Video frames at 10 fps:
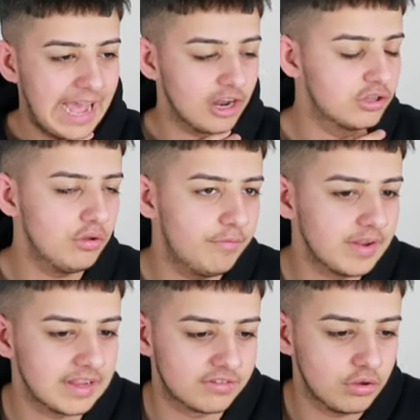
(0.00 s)
And I do
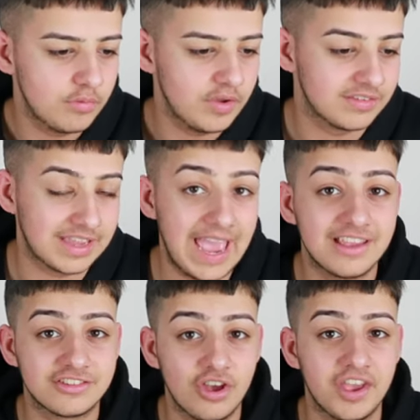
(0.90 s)
think there's two things.
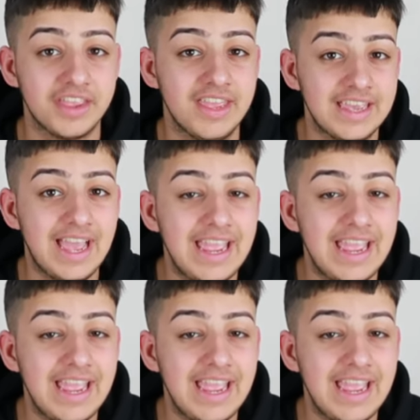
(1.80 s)
KSI